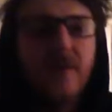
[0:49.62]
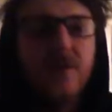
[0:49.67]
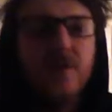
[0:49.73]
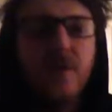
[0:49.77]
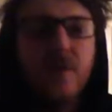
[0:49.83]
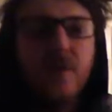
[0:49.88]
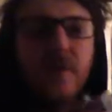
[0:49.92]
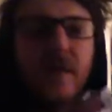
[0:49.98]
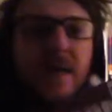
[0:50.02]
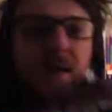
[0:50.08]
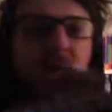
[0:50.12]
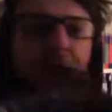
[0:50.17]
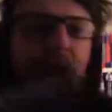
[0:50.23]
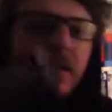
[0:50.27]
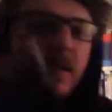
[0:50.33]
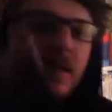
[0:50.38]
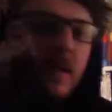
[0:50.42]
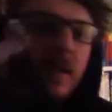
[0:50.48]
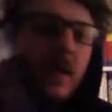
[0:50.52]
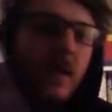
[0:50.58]
Europa
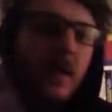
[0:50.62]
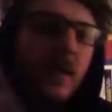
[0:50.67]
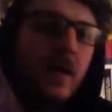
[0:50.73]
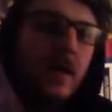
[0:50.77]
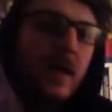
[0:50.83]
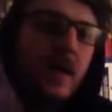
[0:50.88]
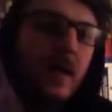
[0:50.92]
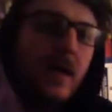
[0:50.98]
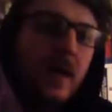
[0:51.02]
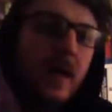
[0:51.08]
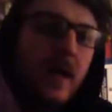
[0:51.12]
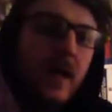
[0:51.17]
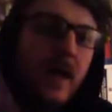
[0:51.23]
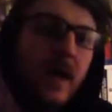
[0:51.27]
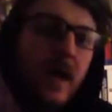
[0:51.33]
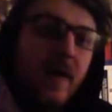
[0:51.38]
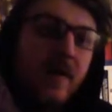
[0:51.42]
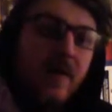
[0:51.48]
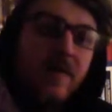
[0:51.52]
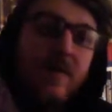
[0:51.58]

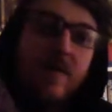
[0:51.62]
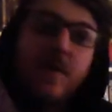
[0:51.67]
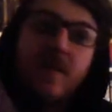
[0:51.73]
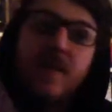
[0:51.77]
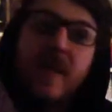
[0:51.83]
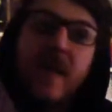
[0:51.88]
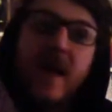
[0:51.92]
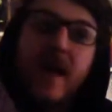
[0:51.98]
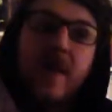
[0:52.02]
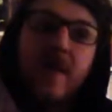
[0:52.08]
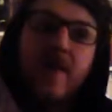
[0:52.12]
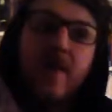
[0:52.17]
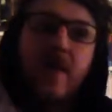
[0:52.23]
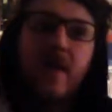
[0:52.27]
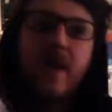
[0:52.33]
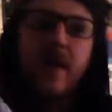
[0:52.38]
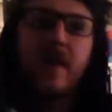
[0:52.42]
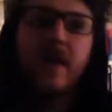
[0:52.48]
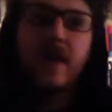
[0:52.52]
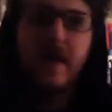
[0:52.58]
from them,
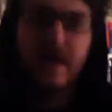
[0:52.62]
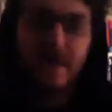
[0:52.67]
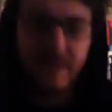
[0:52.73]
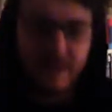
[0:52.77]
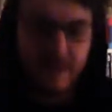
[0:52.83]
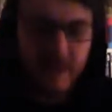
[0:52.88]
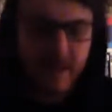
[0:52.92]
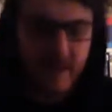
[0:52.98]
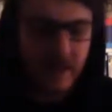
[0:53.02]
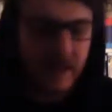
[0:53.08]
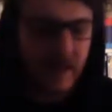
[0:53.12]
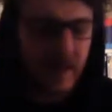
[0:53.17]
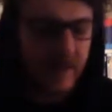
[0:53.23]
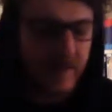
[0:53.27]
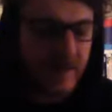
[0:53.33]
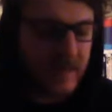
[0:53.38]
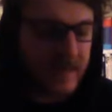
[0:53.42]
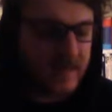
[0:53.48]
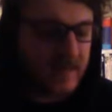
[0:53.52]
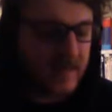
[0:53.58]
and I
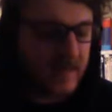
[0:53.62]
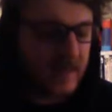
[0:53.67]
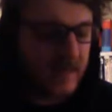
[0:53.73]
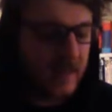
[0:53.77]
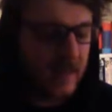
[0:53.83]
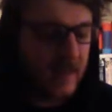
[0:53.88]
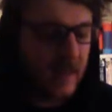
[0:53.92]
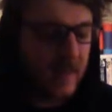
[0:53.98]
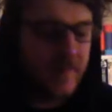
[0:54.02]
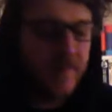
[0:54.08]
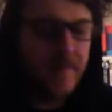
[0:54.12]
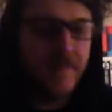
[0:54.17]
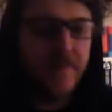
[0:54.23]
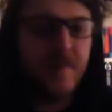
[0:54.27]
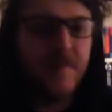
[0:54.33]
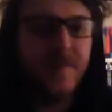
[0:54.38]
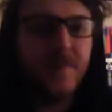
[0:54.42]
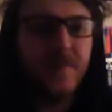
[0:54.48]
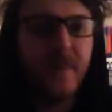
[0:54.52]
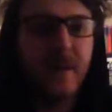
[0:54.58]

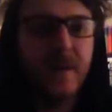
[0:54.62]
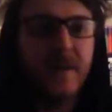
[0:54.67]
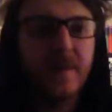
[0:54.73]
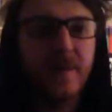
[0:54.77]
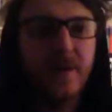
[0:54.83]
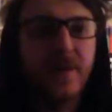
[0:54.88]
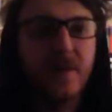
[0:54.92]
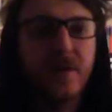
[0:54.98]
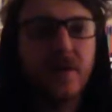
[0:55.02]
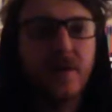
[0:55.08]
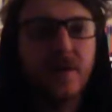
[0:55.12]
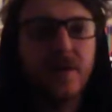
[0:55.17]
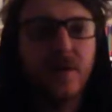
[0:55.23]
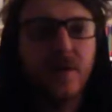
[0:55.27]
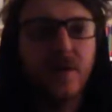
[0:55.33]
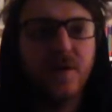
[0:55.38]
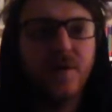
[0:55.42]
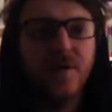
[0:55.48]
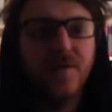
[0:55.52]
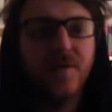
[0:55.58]
pre-ordered
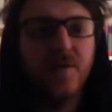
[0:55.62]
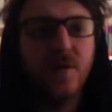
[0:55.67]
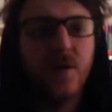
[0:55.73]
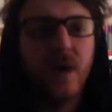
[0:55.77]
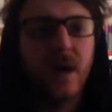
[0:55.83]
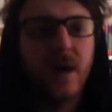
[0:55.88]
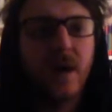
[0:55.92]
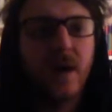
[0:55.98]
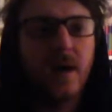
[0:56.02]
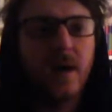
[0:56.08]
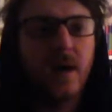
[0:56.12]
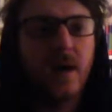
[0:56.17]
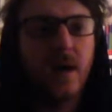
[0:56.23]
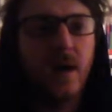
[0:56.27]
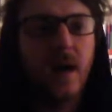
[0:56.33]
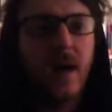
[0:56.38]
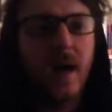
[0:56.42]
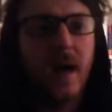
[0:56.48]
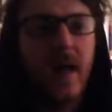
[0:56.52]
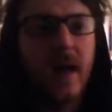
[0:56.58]
all four,
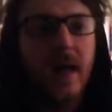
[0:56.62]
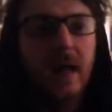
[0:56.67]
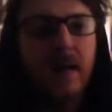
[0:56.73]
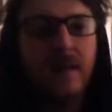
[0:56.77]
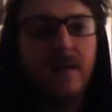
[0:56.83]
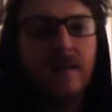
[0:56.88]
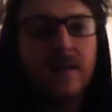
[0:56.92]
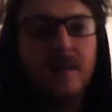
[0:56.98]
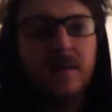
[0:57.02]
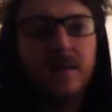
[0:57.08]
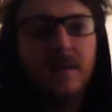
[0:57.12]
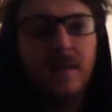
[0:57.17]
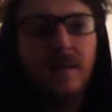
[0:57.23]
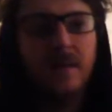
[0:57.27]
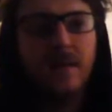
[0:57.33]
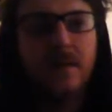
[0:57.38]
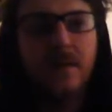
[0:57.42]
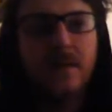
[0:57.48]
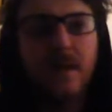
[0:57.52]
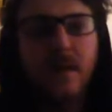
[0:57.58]
and
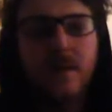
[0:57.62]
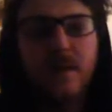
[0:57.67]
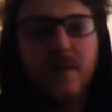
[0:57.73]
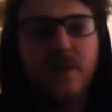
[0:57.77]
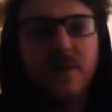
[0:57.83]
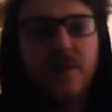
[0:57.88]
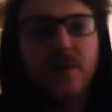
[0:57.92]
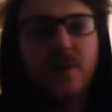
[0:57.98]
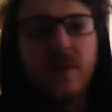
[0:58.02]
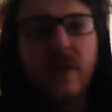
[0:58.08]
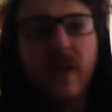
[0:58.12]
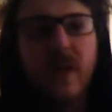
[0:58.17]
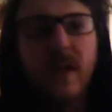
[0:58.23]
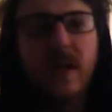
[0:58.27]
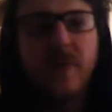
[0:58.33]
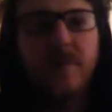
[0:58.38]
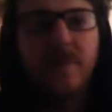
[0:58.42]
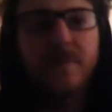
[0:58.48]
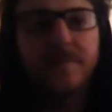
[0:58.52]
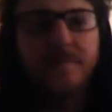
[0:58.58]
number two
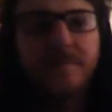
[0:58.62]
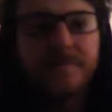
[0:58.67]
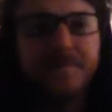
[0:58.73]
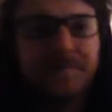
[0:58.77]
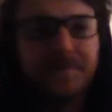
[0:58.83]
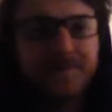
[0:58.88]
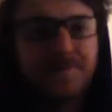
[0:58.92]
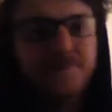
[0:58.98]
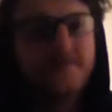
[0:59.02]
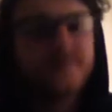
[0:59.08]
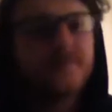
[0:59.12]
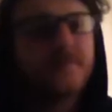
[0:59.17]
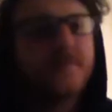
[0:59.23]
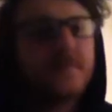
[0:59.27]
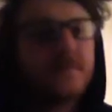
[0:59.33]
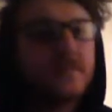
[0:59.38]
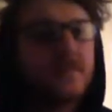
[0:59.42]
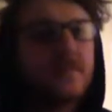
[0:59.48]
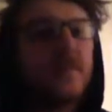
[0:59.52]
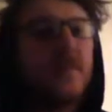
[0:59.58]
came.
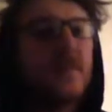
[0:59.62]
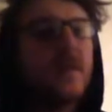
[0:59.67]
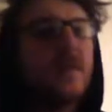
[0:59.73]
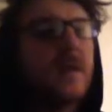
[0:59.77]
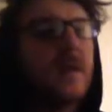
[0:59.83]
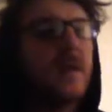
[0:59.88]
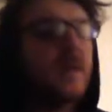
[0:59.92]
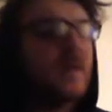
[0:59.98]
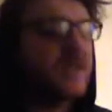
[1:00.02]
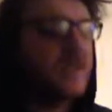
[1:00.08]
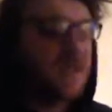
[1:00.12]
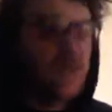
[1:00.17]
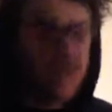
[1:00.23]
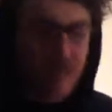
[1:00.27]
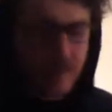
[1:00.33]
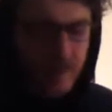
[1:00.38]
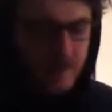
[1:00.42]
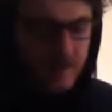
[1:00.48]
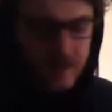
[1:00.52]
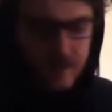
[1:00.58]
That was
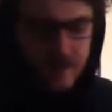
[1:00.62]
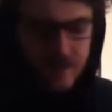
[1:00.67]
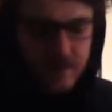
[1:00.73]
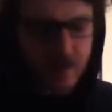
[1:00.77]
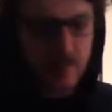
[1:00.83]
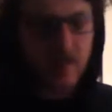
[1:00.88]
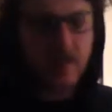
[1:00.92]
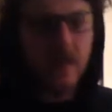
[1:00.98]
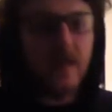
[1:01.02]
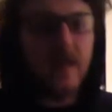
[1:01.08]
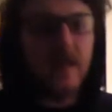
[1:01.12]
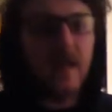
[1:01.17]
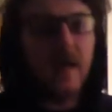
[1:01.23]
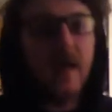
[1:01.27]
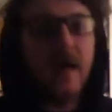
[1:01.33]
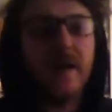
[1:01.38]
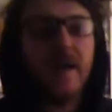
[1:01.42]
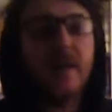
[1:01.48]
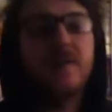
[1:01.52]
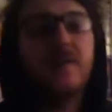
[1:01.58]
it. So
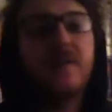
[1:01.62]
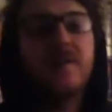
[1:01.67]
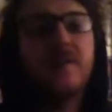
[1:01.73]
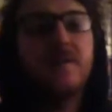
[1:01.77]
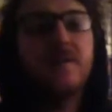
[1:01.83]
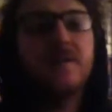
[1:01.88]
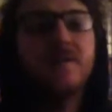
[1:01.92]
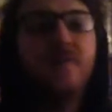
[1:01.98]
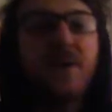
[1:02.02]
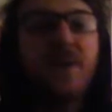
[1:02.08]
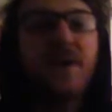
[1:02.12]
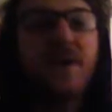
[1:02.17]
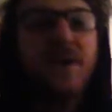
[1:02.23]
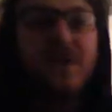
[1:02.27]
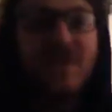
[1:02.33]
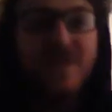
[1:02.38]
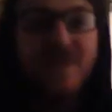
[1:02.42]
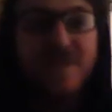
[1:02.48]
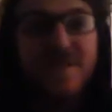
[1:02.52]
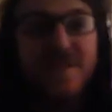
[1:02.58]
I'd actually
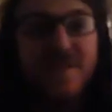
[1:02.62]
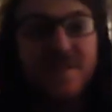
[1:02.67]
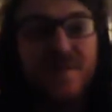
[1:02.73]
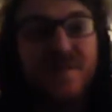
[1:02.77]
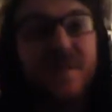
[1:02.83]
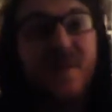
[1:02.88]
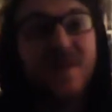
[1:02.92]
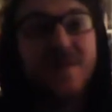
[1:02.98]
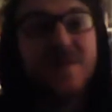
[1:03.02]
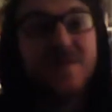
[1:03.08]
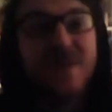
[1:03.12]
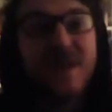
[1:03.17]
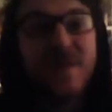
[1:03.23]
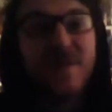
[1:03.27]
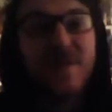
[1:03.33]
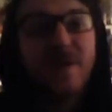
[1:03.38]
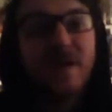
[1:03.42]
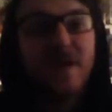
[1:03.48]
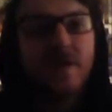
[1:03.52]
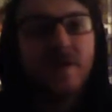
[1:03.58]
pre-ordered this the first time
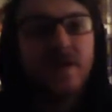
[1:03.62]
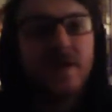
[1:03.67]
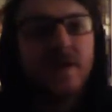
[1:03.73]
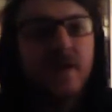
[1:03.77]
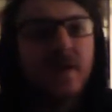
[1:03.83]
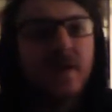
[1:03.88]
around,